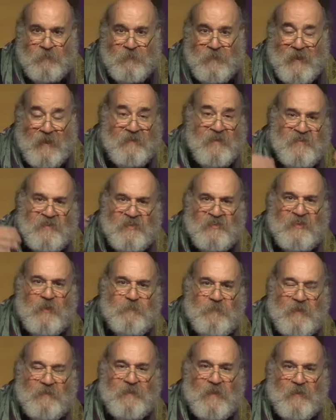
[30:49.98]
And this is
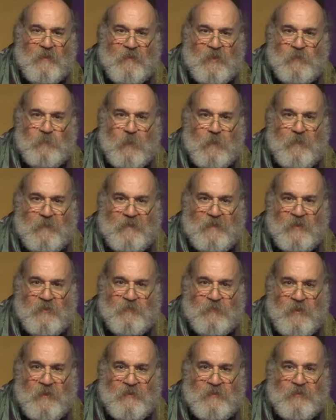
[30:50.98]
something that our experimentalist
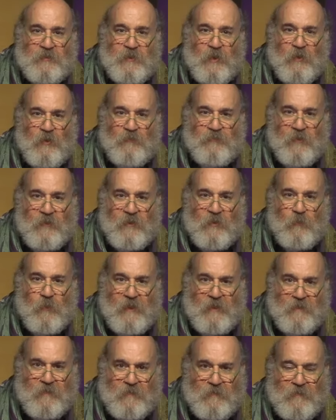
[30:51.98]
friends know very
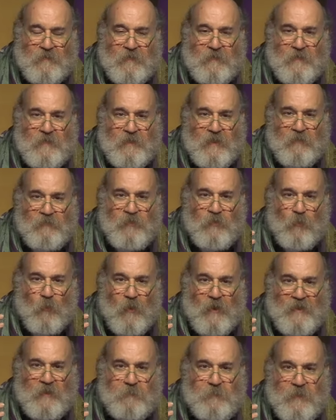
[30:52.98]
well. If you
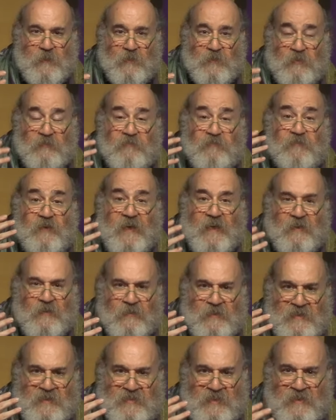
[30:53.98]
want to build a
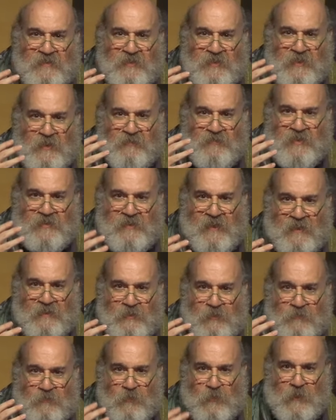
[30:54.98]
very sensitive
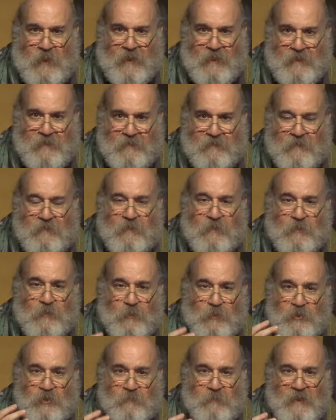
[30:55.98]
detector for light, you
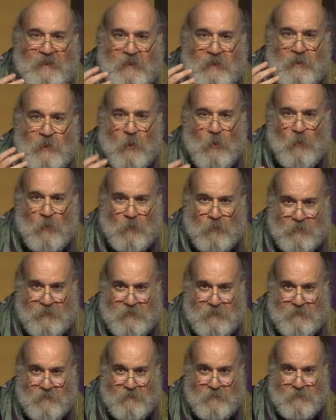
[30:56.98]
should make it cold.
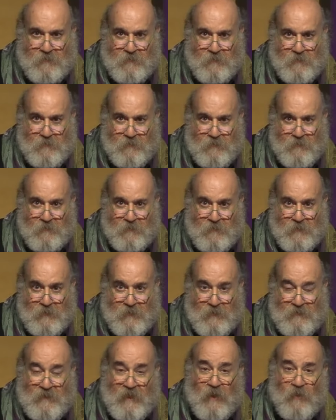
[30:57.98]

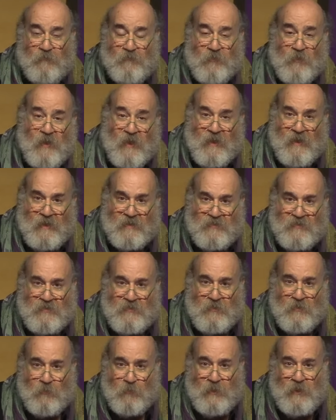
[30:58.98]
Now, for us,
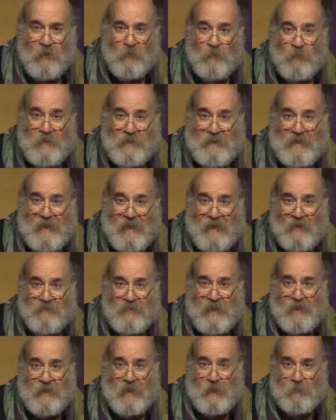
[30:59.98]
we don't really have
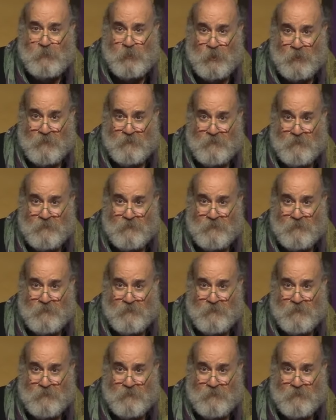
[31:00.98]
that option.